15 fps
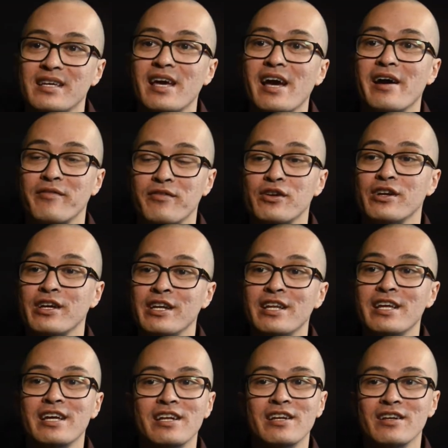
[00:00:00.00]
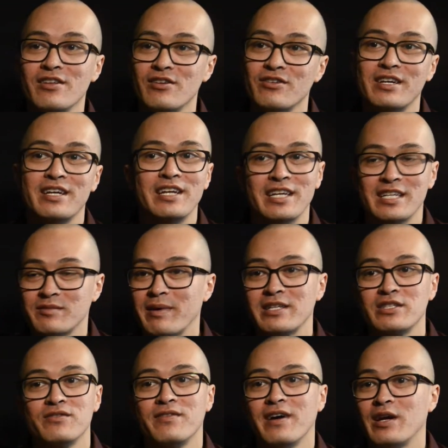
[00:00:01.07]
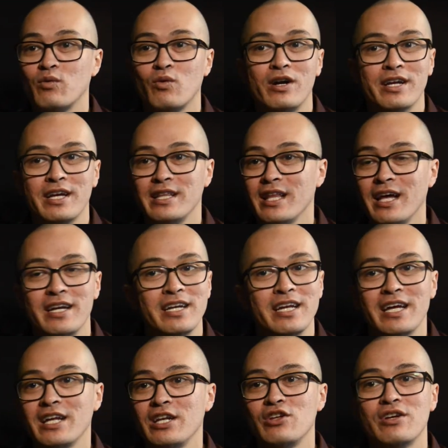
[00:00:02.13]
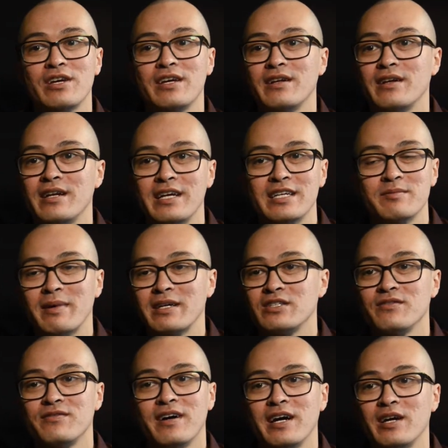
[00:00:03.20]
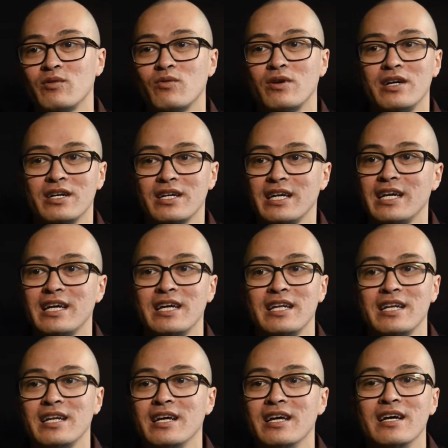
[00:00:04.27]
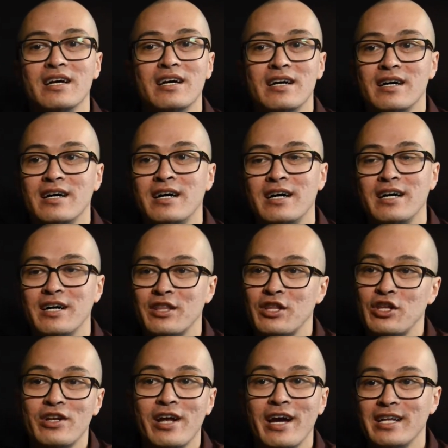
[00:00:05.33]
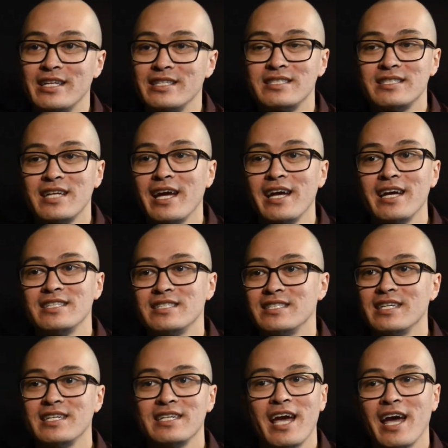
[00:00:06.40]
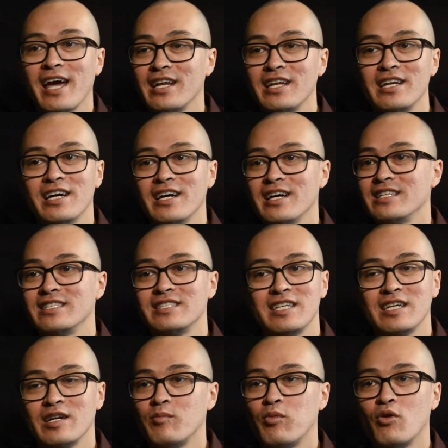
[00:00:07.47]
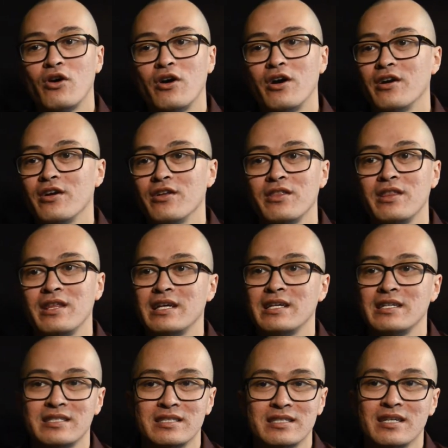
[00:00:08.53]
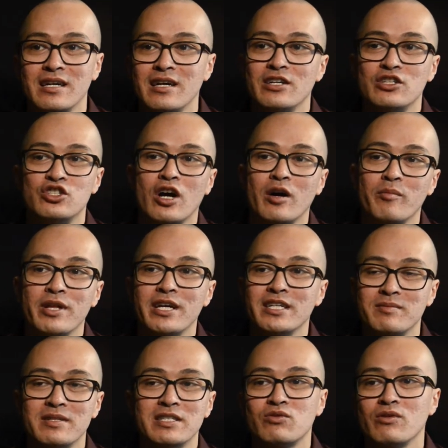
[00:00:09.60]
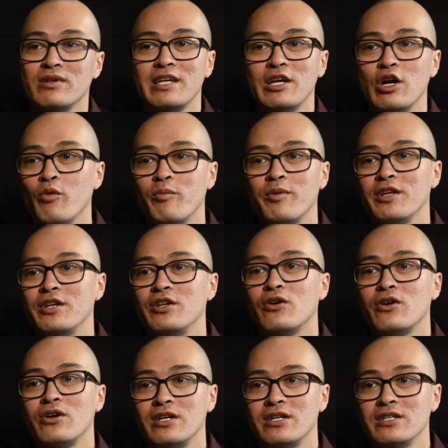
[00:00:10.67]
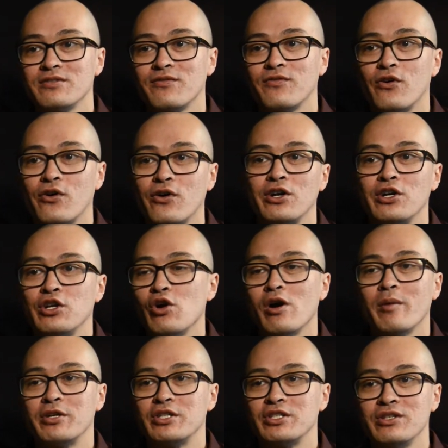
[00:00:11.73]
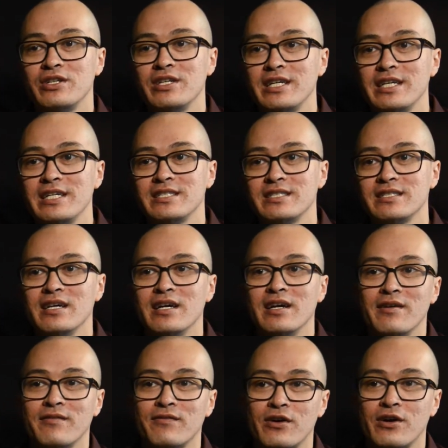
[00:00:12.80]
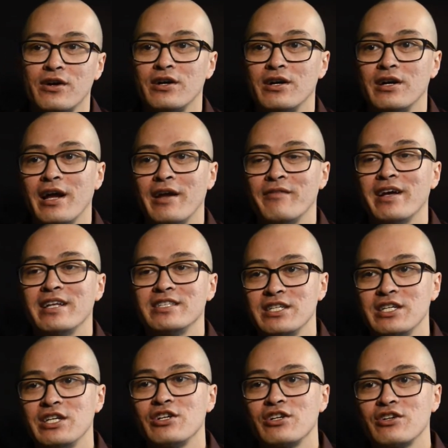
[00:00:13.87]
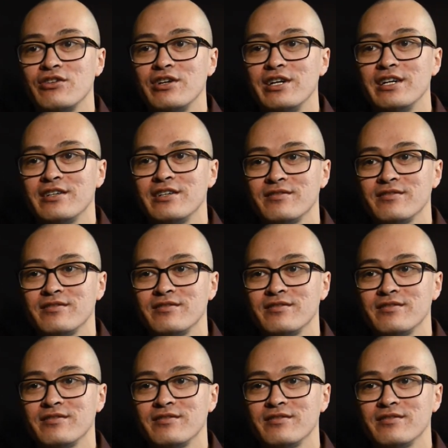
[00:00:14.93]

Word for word: Yeah, if you're Indian, you can expect to find work in London. You can expect to find work in uh, the United States, in Canada, in Singapore. These job placements really open the doors for new opportunities for advancing your career?